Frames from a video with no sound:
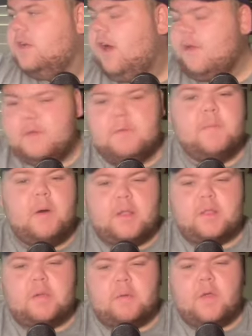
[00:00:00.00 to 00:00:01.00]
I think we might
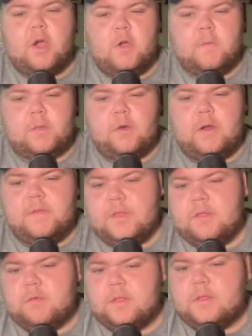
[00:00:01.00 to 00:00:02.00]
stick with the home side. If
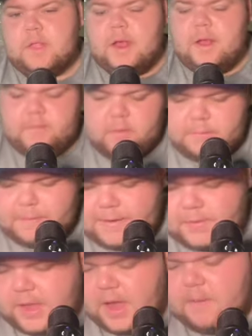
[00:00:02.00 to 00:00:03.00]
this was in Townsville, I'd
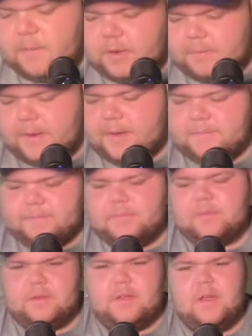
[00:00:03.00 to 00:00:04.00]
back the Cowboys, but
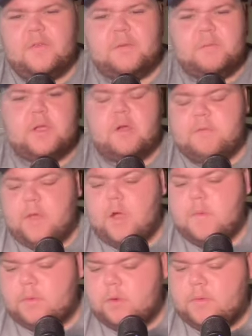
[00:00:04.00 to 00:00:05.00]
I think we'll go with the
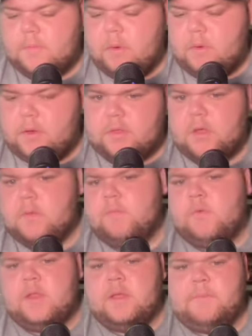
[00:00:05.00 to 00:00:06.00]
home side. The Broncos are
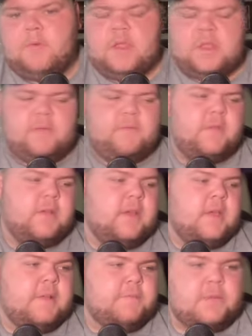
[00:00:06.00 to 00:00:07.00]
really impressive
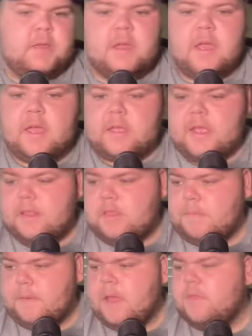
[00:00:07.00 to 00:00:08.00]
against
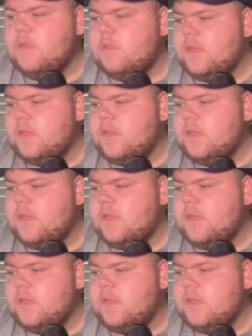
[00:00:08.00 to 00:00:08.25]
the Panthers.